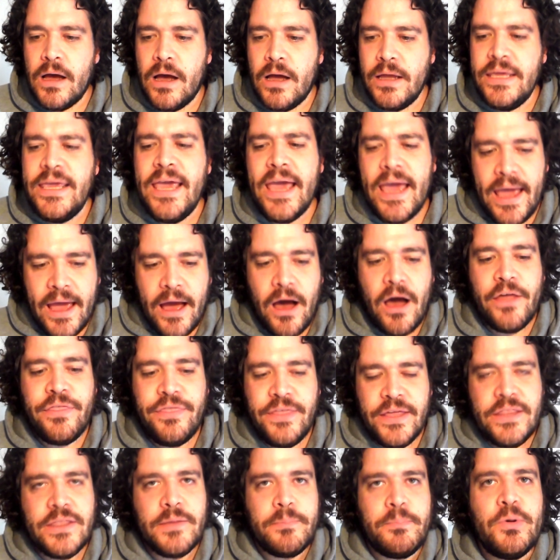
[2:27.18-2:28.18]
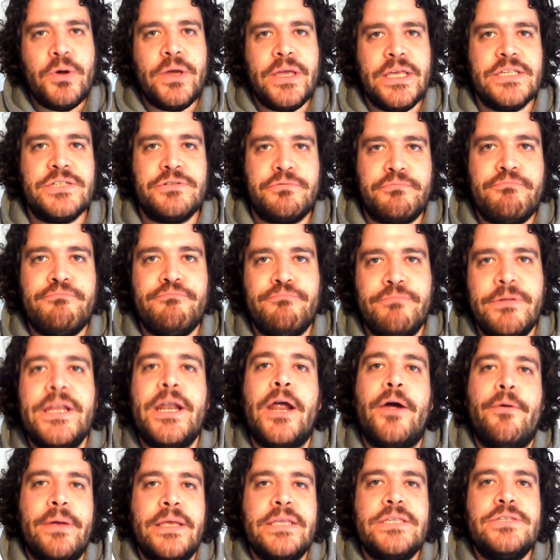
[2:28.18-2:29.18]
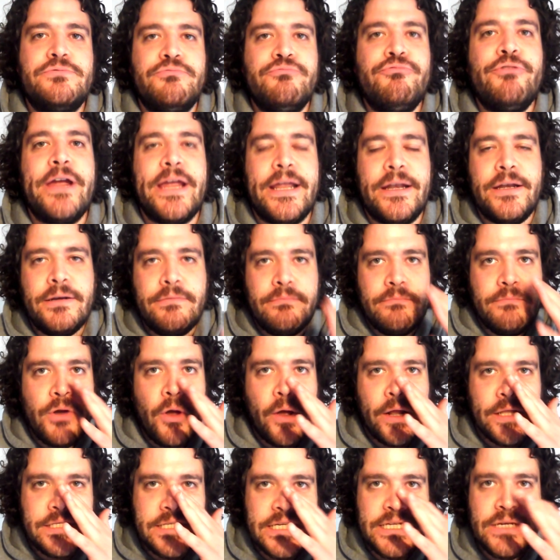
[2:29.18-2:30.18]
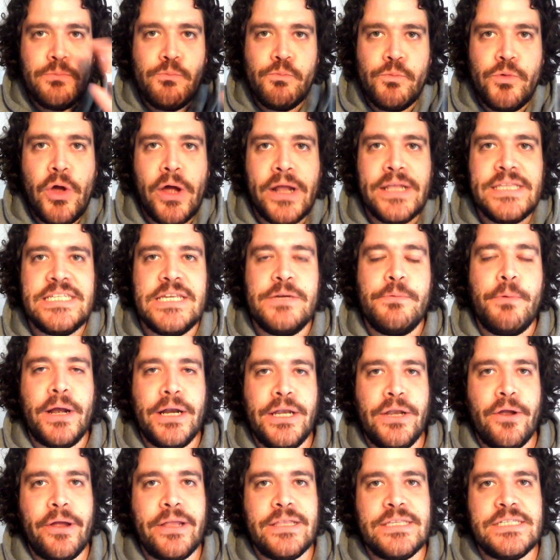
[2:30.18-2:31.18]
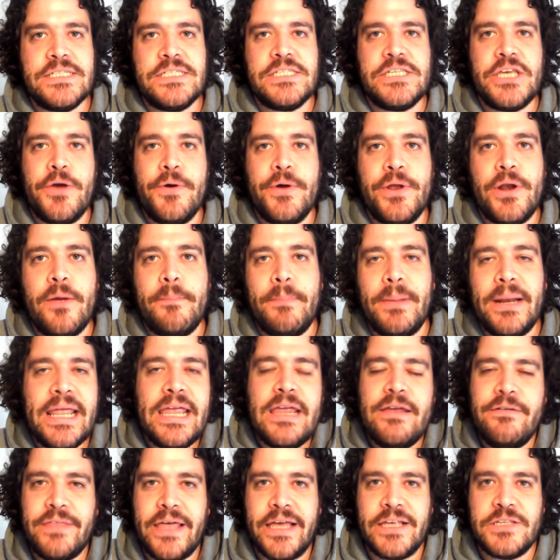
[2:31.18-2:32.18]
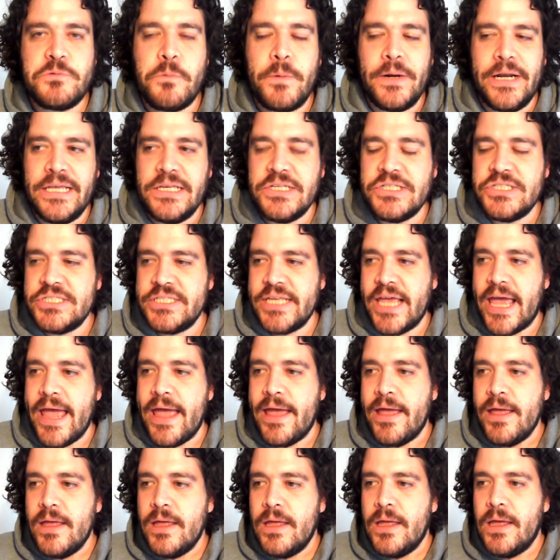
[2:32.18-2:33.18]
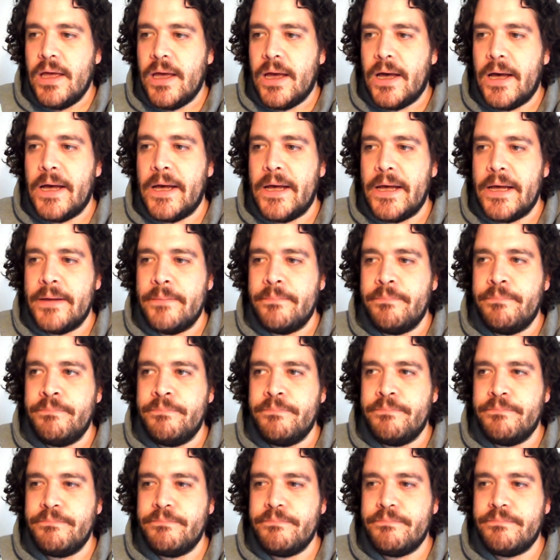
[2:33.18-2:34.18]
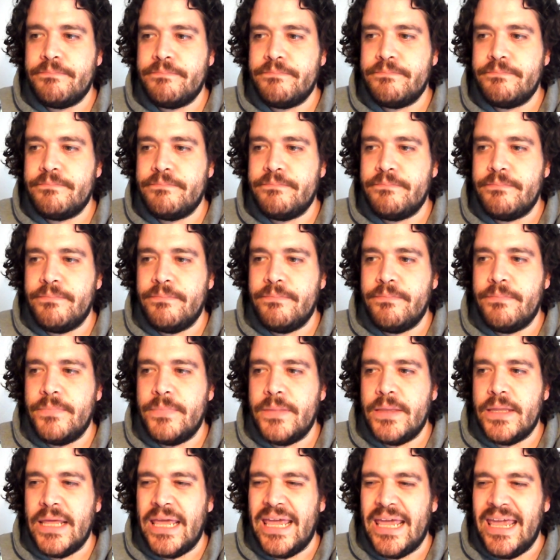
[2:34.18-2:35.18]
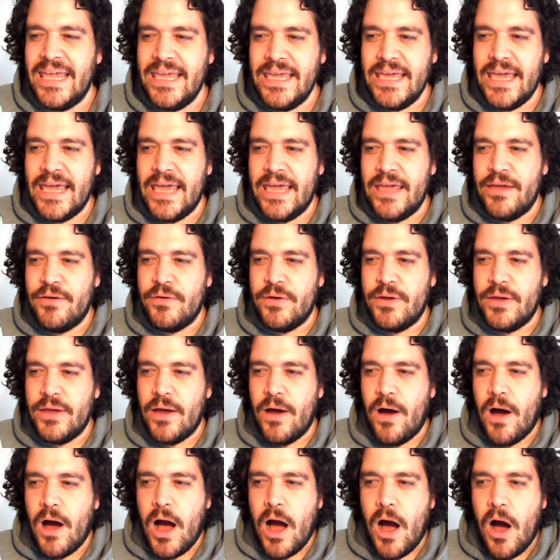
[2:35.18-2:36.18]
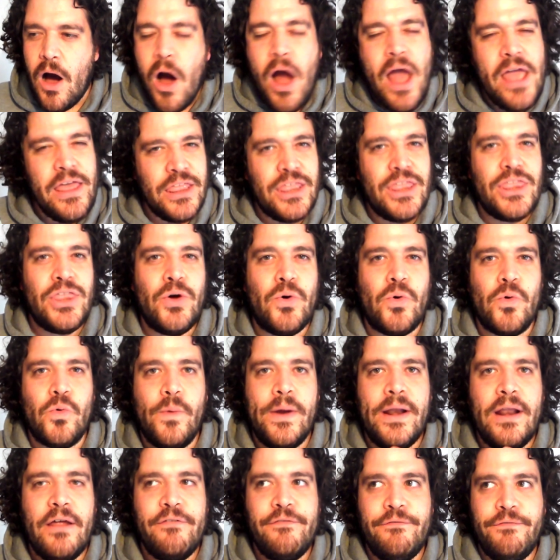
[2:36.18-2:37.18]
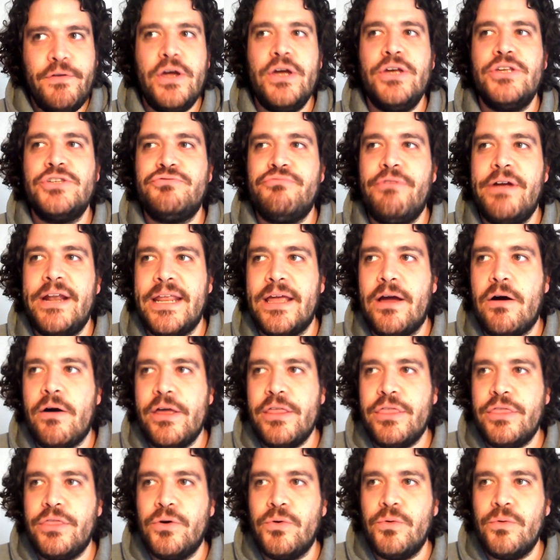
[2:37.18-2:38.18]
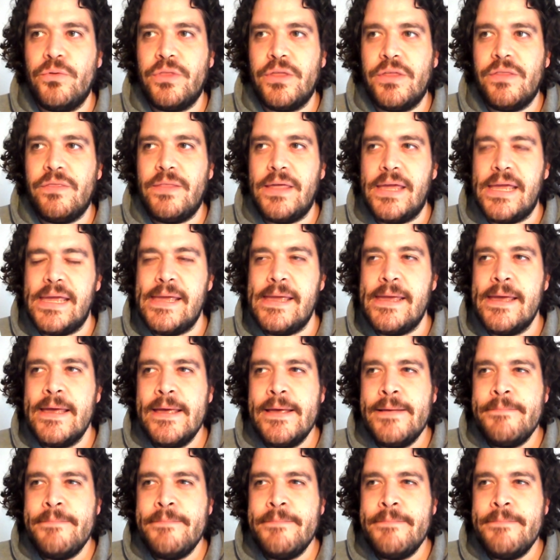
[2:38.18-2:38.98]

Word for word: yeah, I think the book is, a you know, it's written 1991, 92, and I believe that's when it's set. Um, it, it, I thought, when I first read it, I thought that the